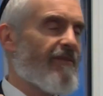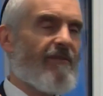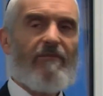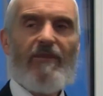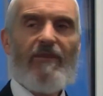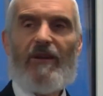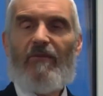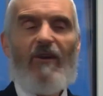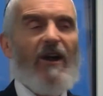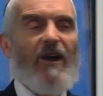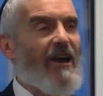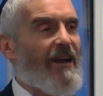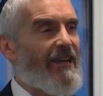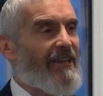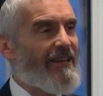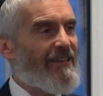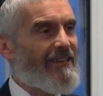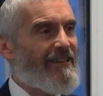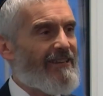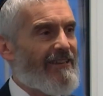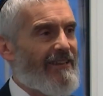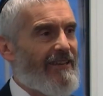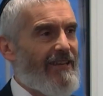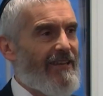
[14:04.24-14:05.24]
Well, why?
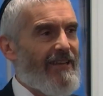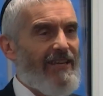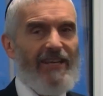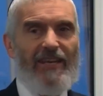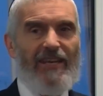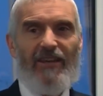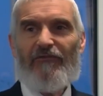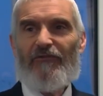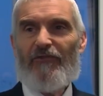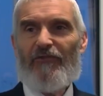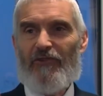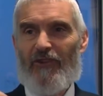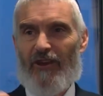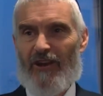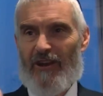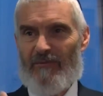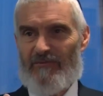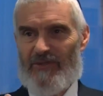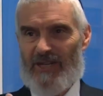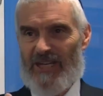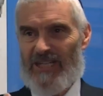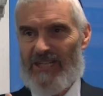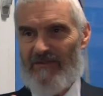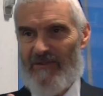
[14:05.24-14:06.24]
If you're not
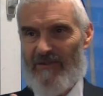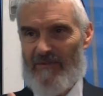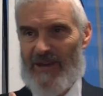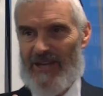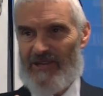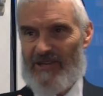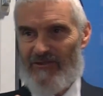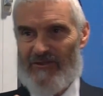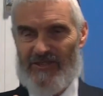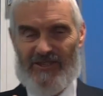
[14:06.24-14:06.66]
objective about